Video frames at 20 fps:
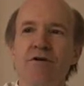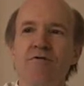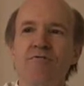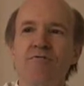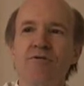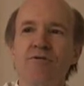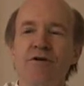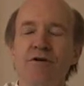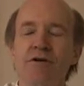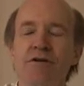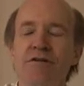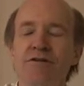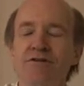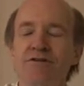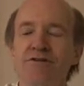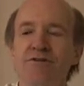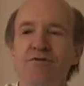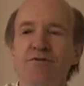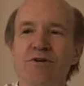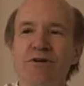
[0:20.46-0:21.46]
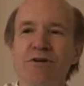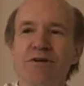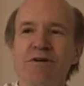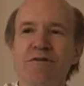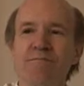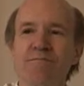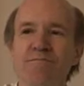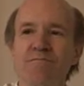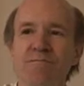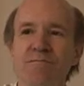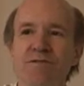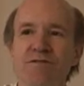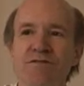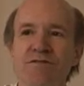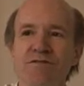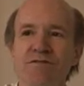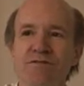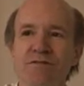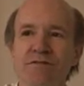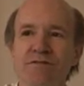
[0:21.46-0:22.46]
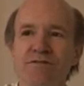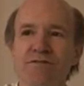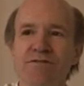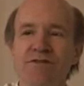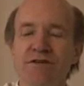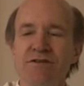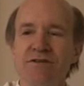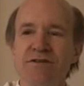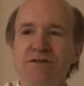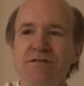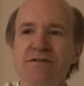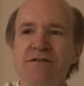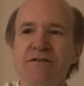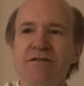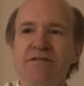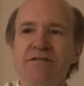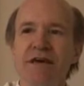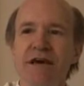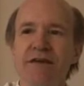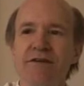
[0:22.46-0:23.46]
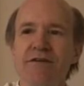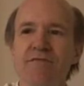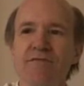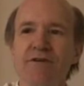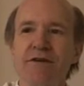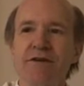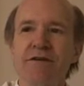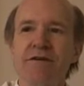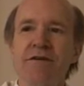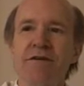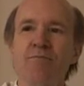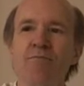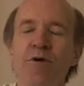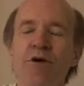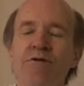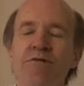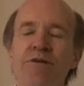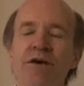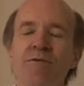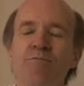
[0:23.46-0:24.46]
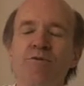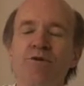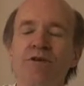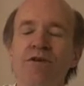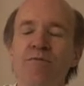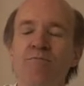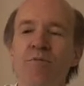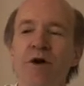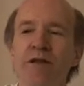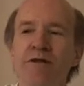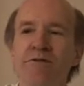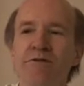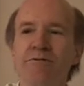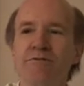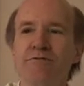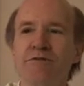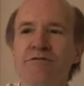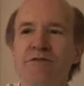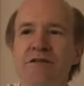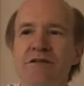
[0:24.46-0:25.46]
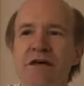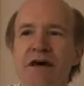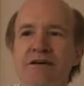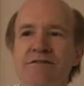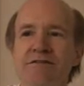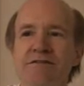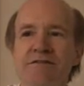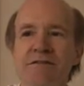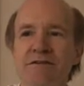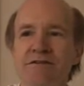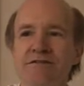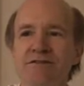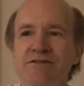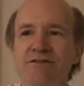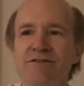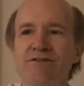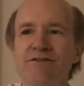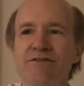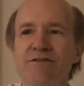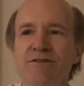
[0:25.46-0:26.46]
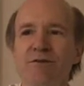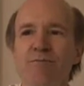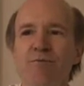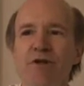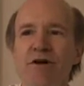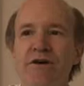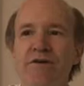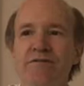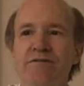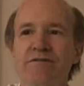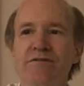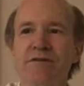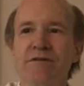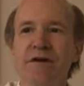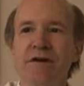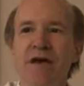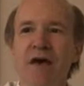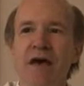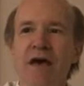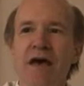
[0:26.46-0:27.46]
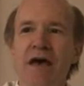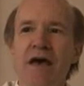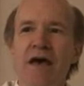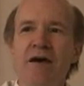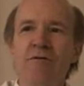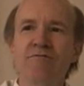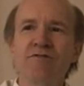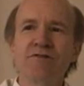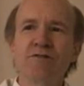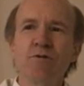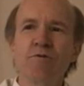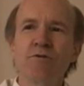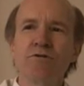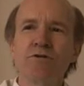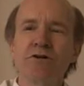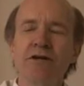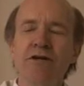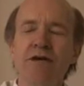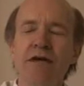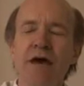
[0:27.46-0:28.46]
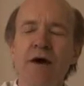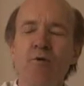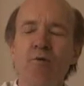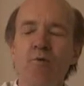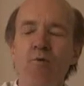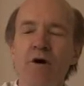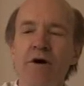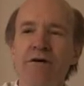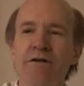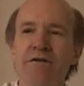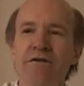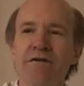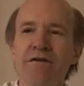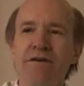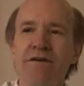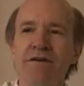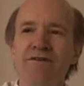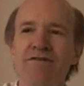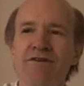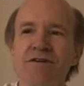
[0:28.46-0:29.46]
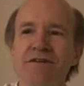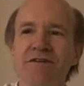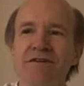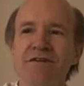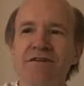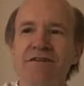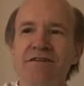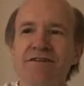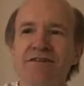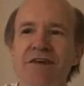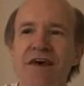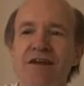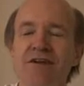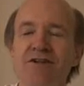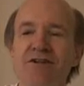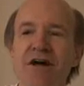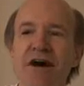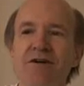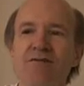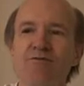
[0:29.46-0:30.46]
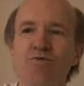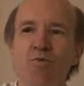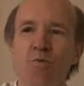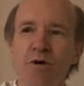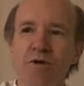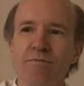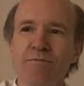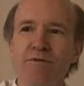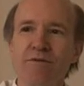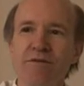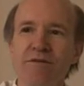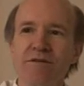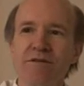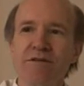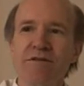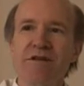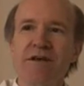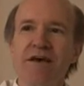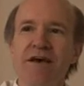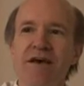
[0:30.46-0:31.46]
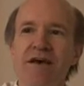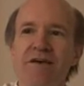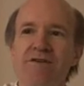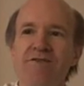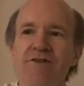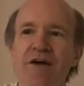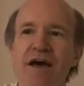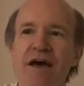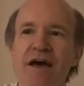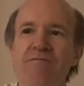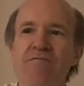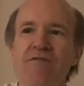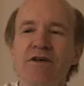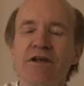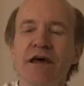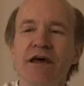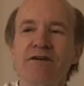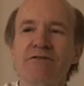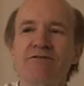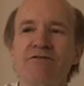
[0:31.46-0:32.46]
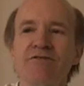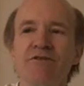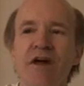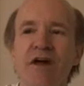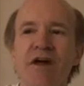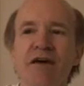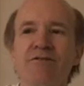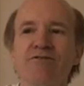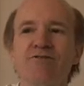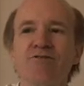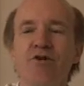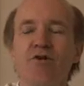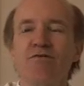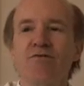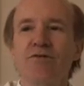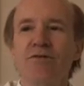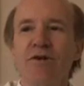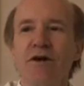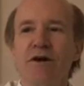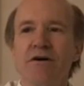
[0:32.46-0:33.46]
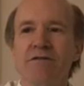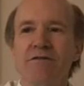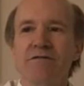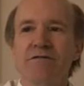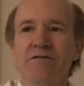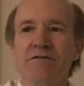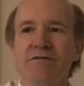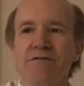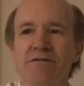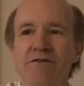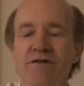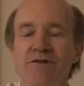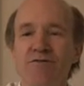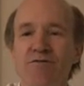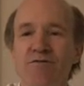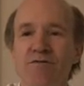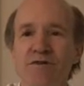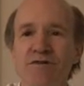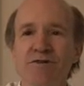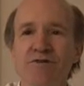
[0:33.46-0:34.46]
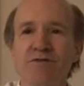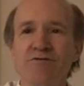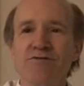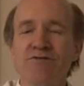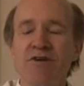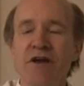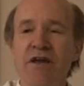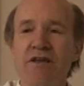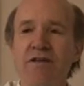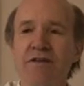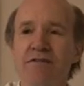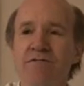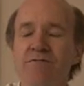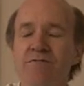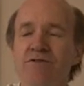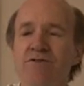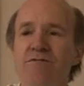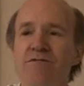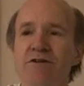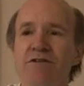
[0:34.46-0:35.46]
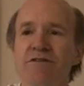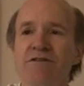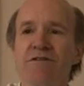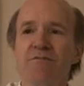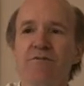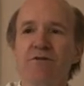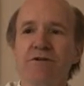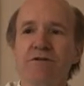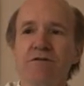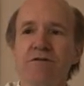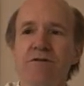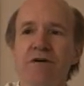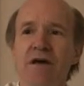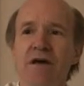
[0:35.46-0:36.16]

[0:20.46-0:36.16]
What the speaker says: for at least 3 seasons consecutively, compared them with competitors who did not consistently place. And so we're looking at what is it that allows one person to have that extra edge over the others. Because physical training is very similar,